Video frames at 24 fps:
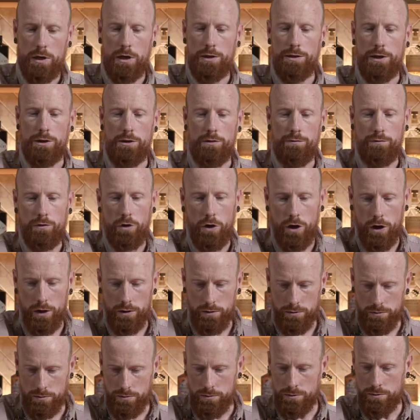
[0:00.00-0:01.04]
And then you've got
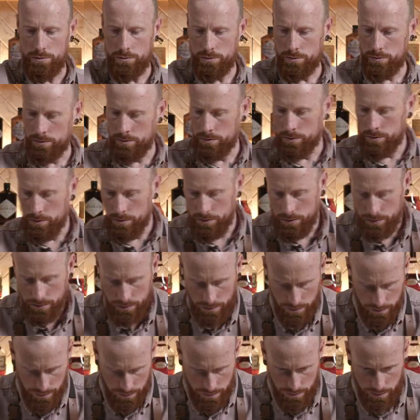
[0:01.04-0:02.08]

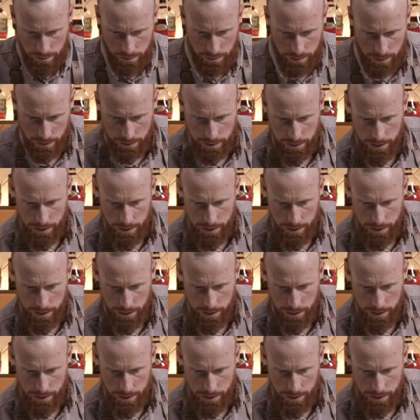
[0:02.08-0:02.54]
this